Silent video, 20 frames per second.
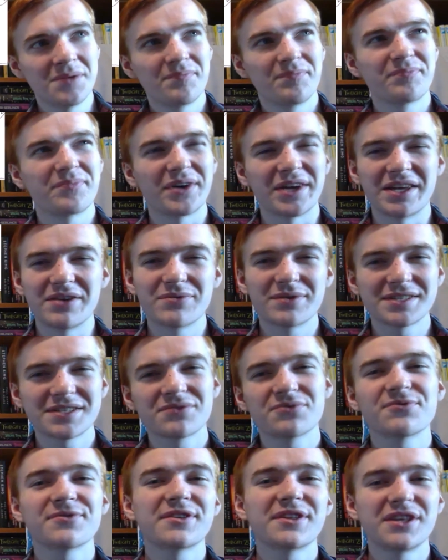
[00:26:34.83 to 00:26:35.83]
but he
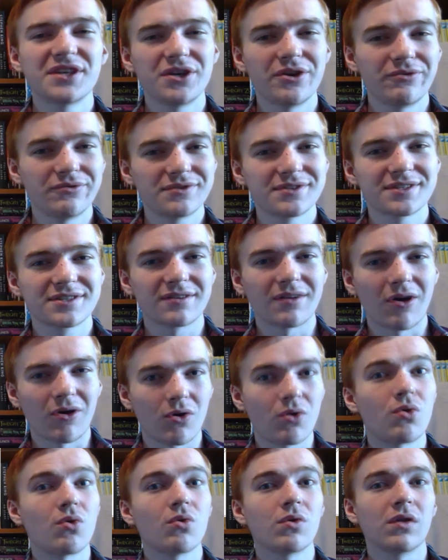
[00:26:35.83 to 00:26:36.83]
wasn't really used a
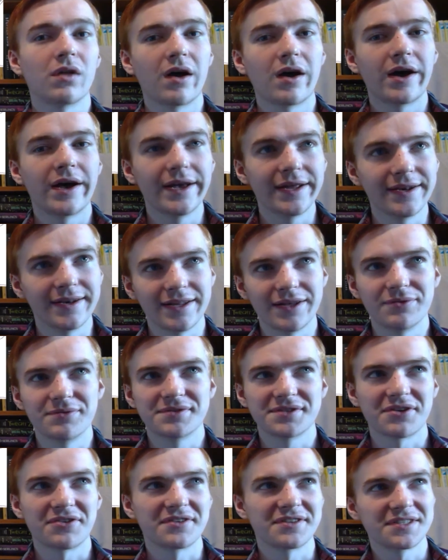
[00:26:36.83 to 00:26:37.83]
whole lot, and he
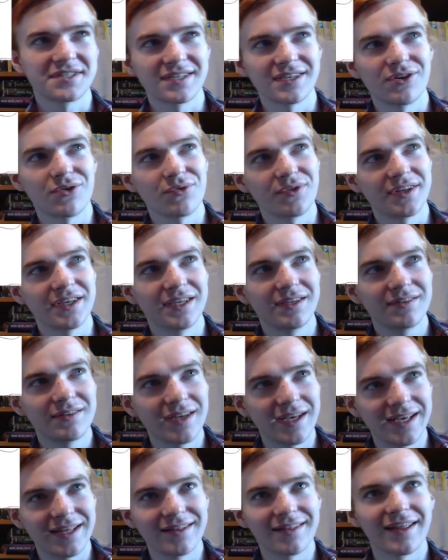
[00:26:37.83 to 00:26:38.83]
was honestly only
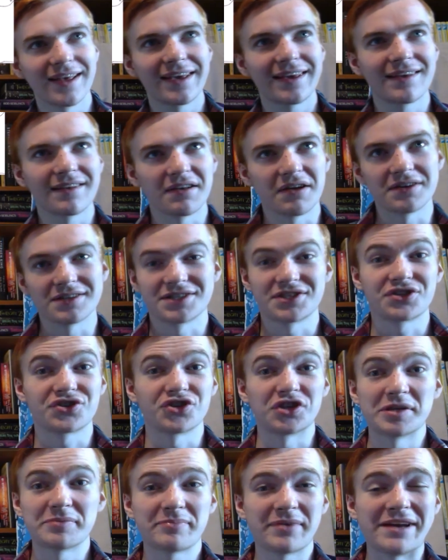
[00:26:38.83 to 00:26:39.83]
in, like, a
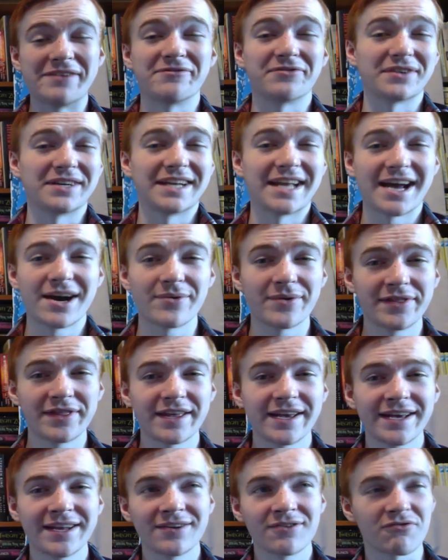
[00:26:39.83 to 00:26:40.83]
strip every now and
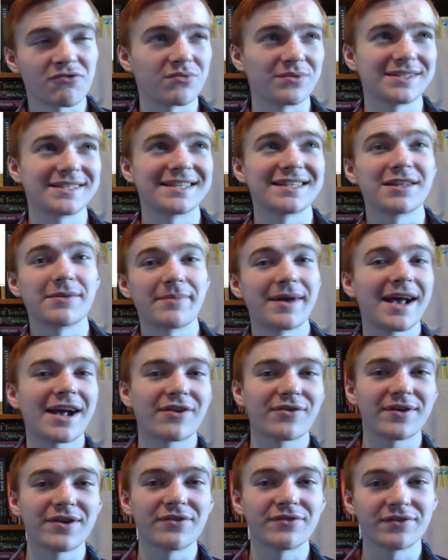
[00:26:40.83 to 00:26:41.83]
then, or was in the
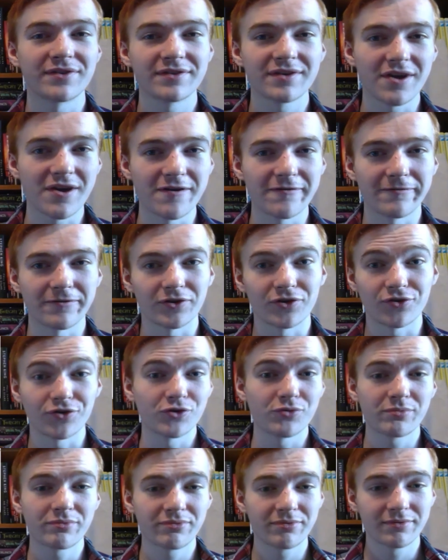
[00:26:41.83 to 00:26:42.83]
background of a
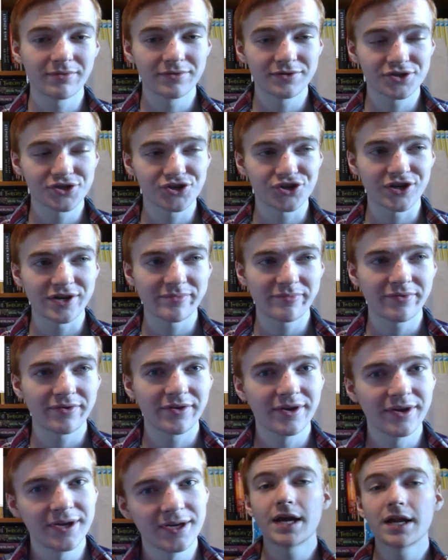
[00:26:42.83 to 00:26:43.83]
group strip.
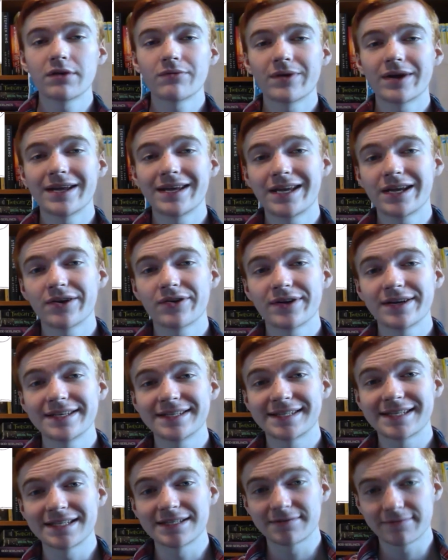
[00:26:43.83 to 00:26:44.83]
Anyway, here
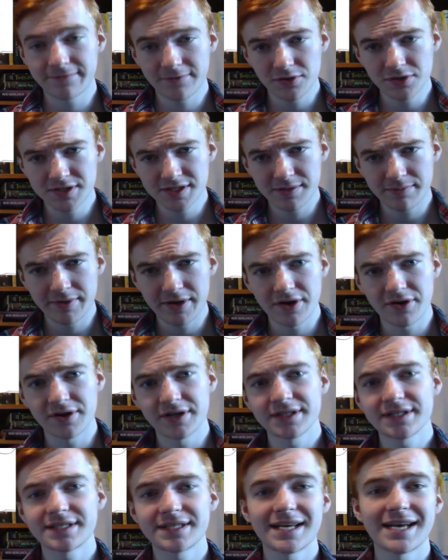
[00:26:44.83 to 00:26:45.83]
is his first
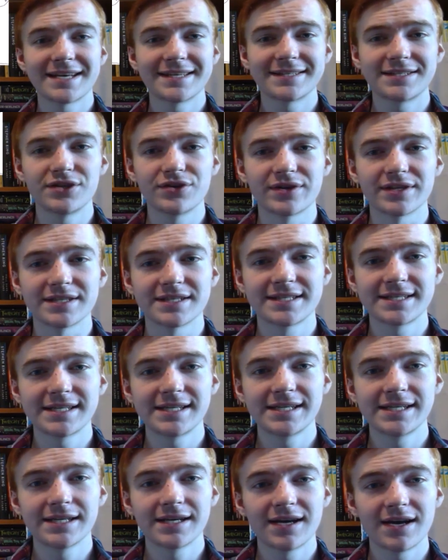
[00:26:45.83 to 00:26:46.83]
appearance. As you can
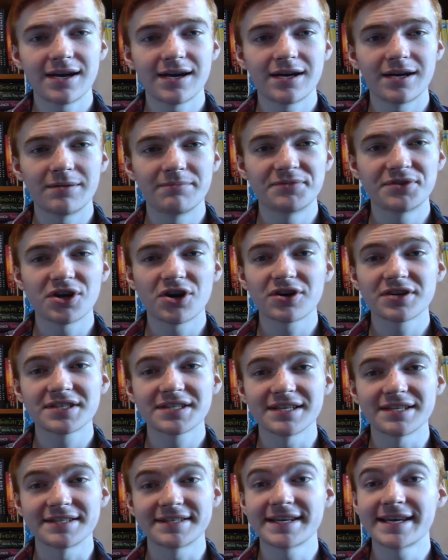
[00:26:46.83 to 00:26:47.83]
see, Doug
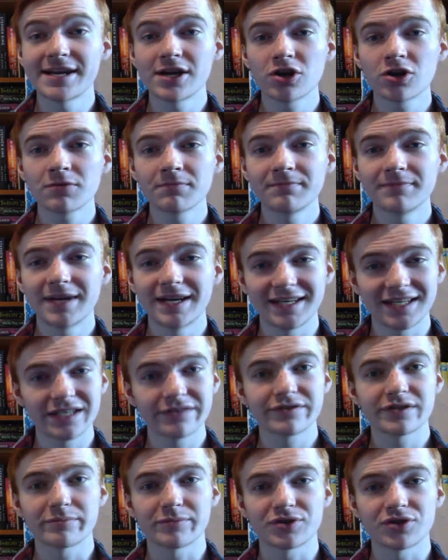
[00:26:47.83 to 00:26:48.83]
says here and
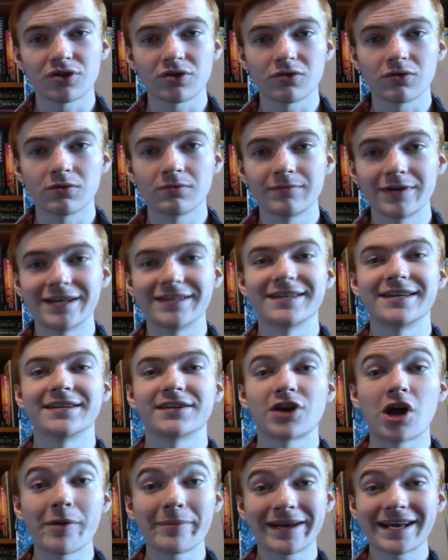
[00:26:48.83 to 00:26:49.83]
gives him a turtle, and then
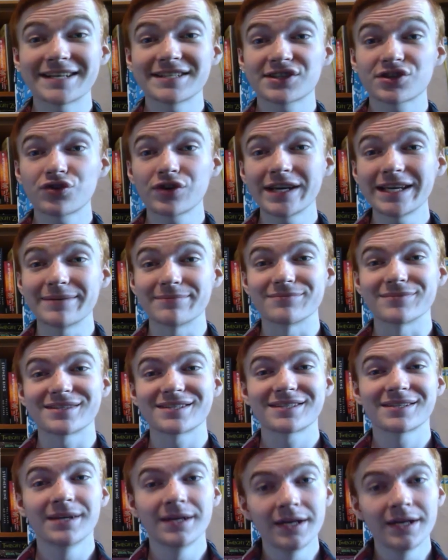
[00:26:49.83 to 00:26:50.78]
Comic Cat screams.